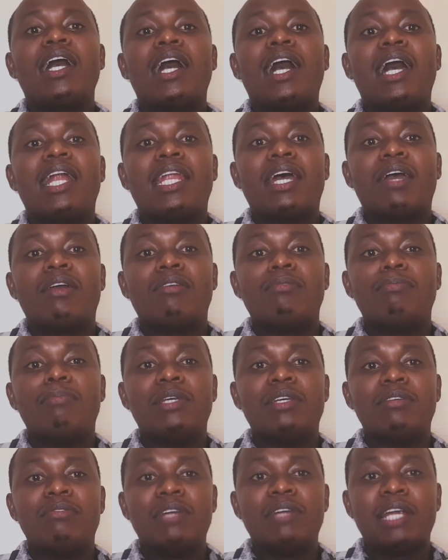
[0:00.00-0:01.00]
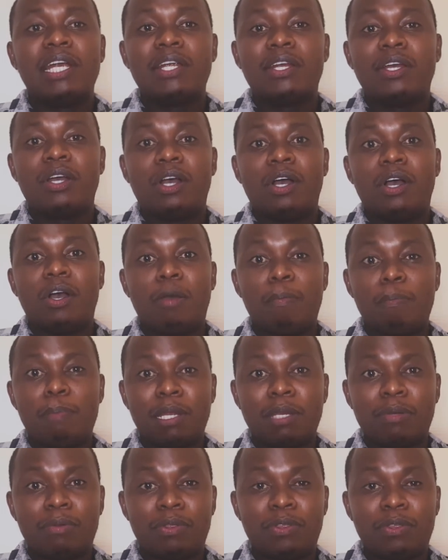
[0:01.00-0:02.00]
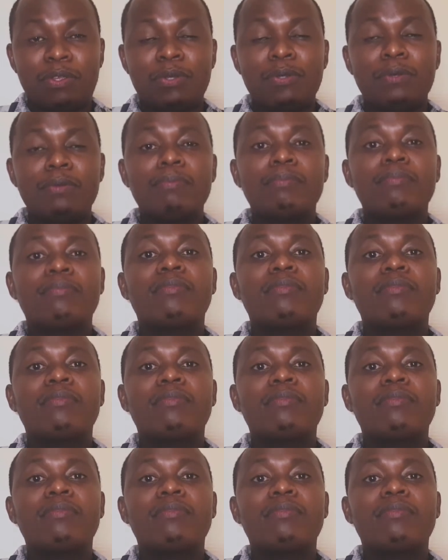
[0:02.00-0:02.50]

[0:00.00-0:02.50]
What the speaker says: and I will be very open with you,